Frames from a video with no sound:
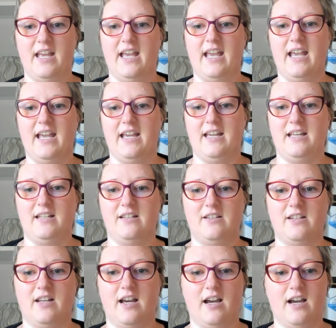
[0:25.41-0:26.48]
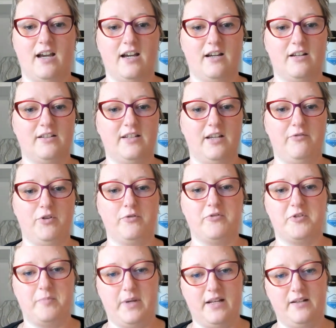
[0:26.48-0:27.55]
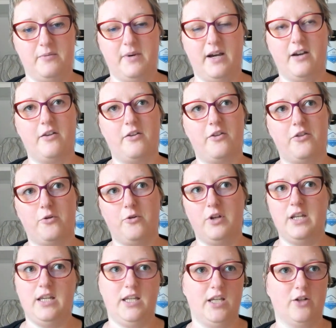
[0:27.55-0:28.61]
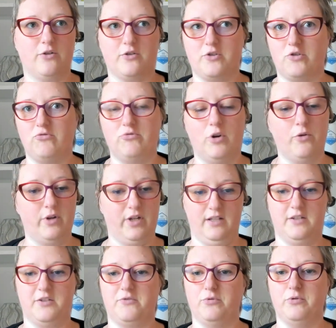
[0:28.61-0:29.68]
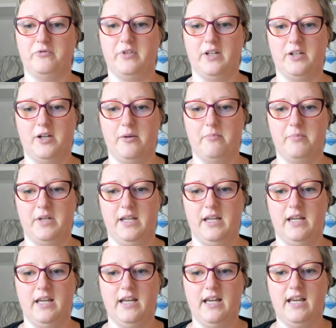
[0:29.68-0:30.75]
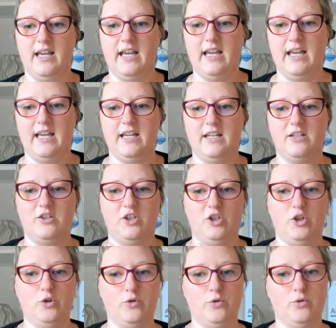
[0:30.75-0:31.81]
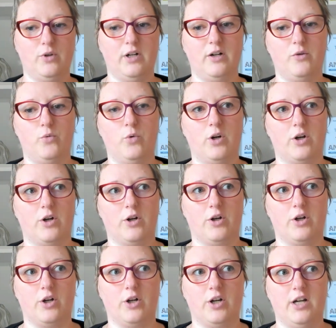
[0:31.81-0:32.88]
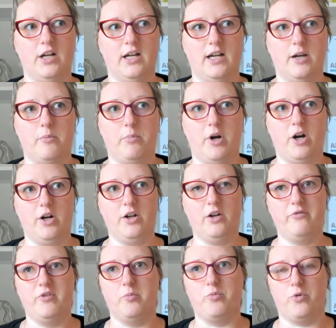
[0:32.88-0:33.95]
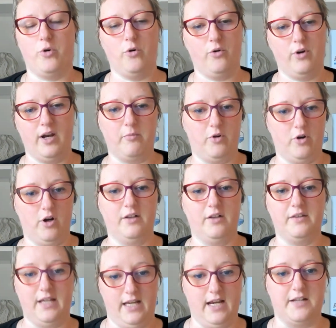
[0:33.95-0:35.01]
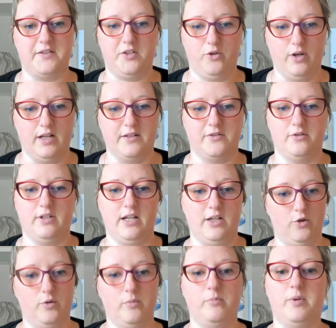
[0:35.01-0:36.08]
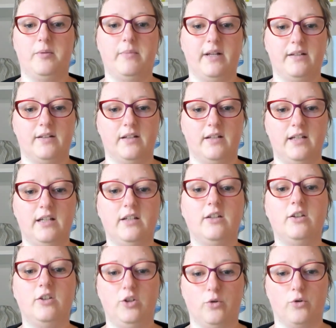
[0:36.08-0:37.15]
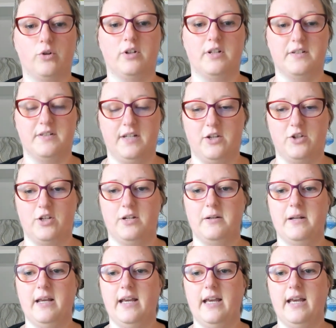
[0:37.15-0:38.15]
And Dave, you've spent about 30 years growing this roofing company, and you were part of a program called They Ask You Answer that you implemented in your organization.